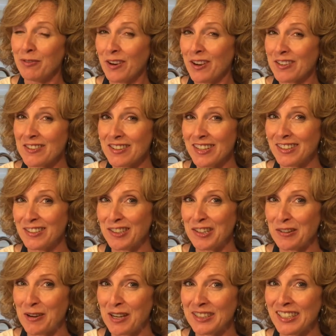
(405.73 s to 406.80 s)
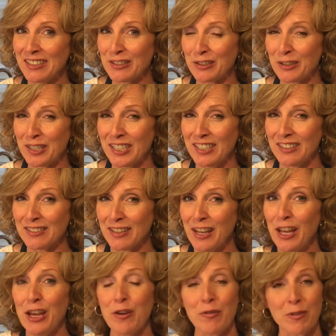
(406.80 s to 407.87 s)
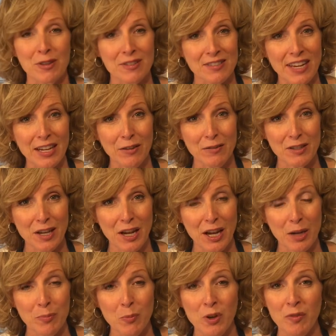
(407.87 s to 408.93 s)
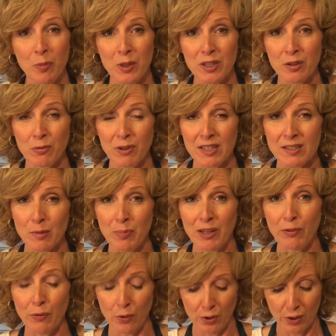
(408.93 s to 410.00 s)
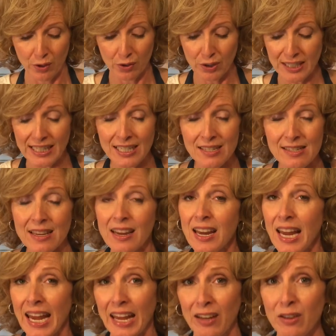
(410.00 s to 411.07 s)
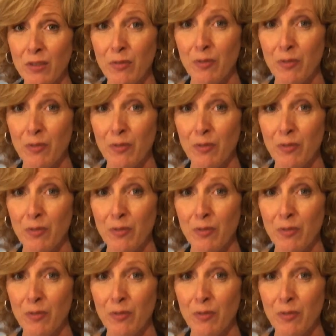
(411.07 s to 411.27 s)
frosting to go on these cookies. For the sake of time, we've put the recipe for the cookies and the